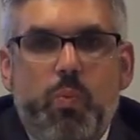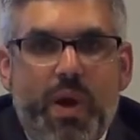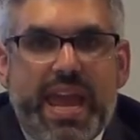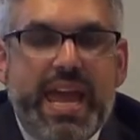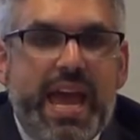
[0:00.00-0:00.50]

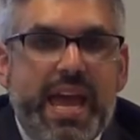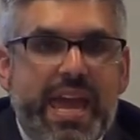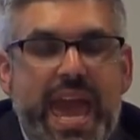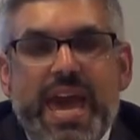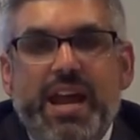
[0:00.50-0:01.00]
We
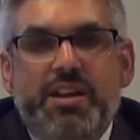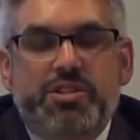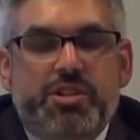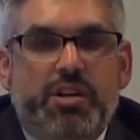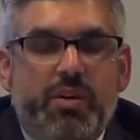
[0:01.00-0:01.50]

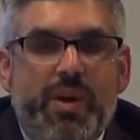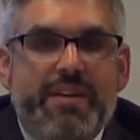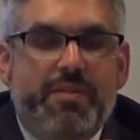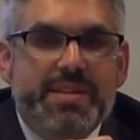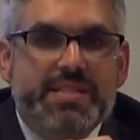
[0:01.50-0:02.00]
cannot turn away
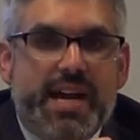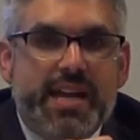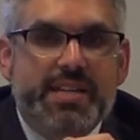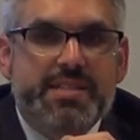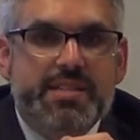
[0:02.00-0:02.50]
from the
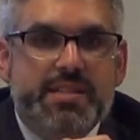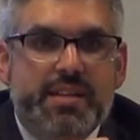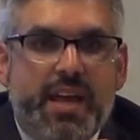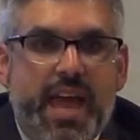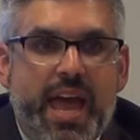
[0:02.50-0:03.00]
science.
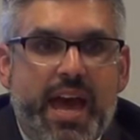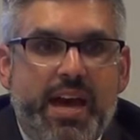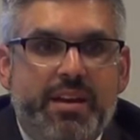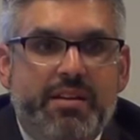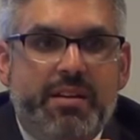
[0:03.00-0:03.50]

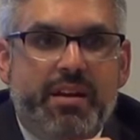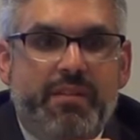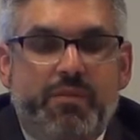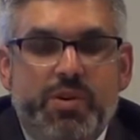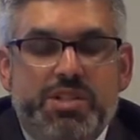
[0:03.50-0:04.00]
And
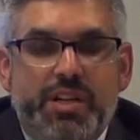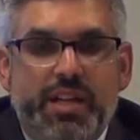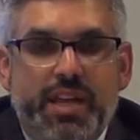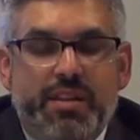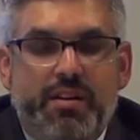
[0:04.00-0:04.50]

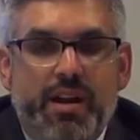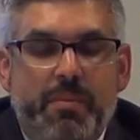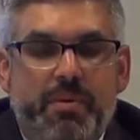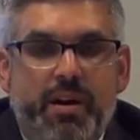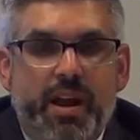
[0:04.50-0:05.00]
unfortunately, there are a
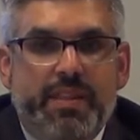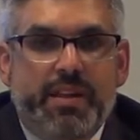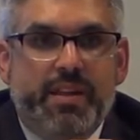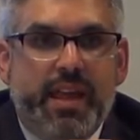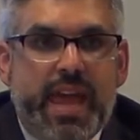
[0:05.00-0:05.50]
number in
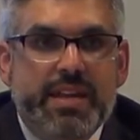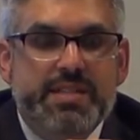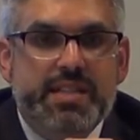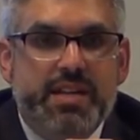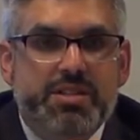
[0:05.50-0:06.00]
the
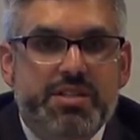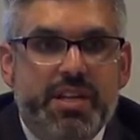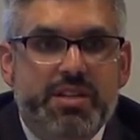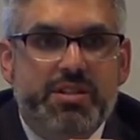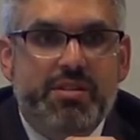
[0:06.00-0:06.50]
Kansas
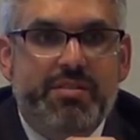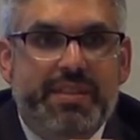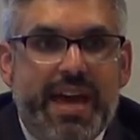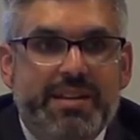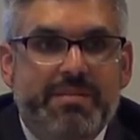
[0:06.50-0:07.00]
legislature
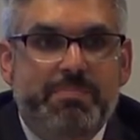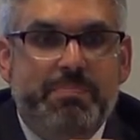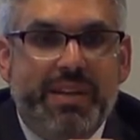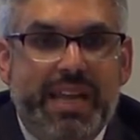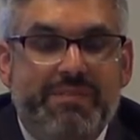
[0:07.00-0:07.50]
that
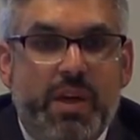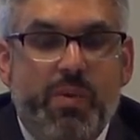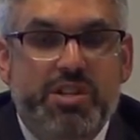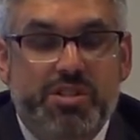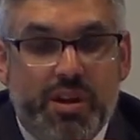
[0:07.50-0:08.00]
believe that
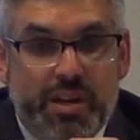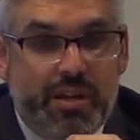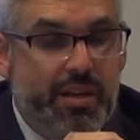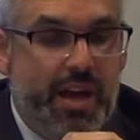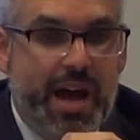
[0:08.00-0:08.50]
we should,
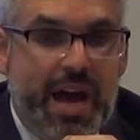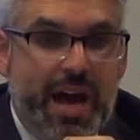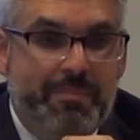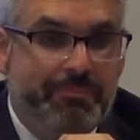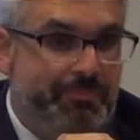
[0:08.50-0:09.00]

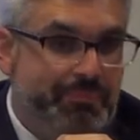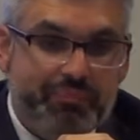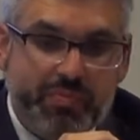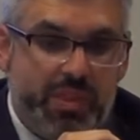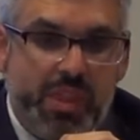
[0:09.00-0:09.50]

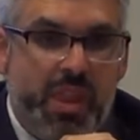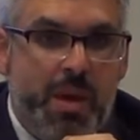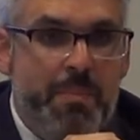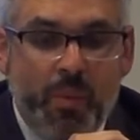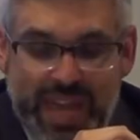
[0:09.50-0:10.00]

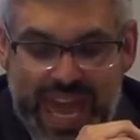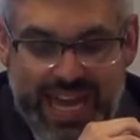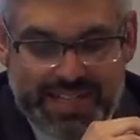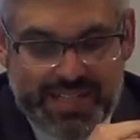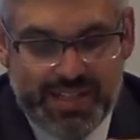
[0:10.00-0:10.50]
but we
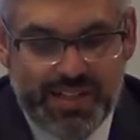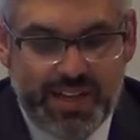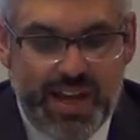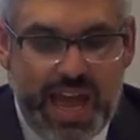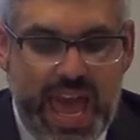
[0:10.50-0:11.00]
can't.
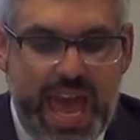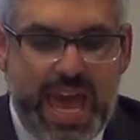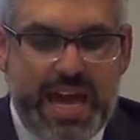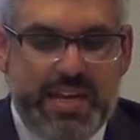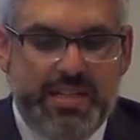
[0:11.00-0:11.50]

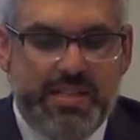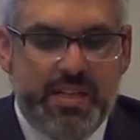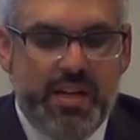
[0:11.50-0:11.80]
And